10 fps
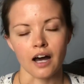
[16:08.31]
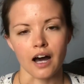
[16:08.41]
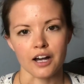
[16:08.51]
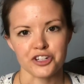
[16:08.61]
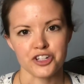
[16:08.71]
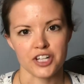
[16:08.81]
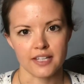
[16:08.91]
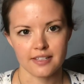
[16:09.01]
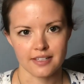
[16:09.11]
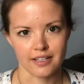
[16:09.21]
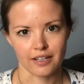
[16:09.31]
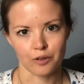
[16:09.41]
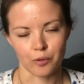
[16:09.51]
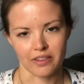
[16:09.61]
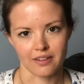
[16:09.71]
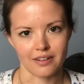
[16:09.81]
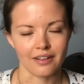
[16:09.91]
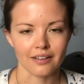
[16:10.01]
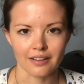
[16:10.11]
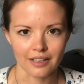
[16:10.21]
a shed stick with a
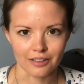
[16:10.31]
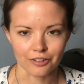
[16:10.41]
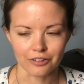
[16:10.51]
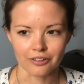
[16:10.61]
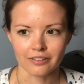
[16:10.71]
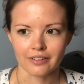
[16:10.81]
knitting needle,